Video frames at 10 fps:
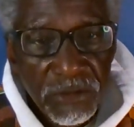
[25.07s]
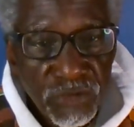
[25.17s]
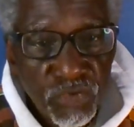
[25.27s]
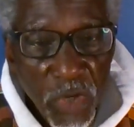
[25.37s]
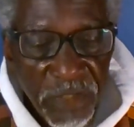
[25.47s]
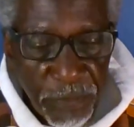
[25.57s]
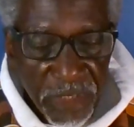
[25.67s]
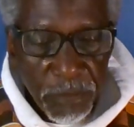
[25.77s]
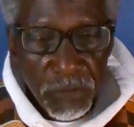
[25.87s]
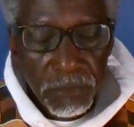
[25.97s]
straight
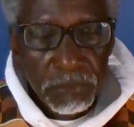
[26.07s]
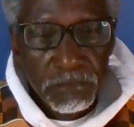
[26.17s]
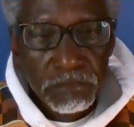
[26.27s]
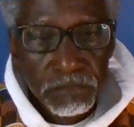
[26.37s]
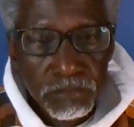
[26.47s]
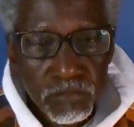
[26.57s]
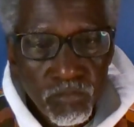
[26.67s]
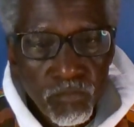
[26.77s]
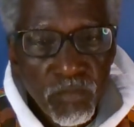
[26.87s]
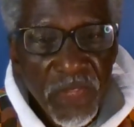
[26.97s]
people.
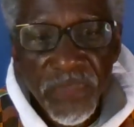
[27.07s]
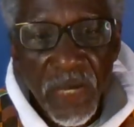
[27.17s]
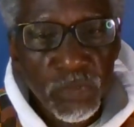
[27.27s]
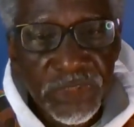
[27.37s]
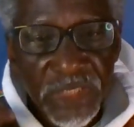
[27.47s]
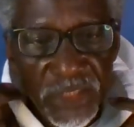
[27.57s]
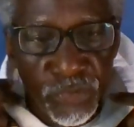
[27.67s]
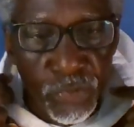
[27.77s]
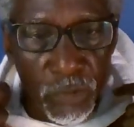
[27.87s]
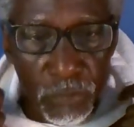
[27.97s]
That was not
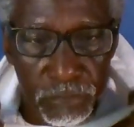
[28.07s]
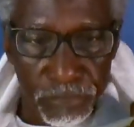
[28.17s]
true.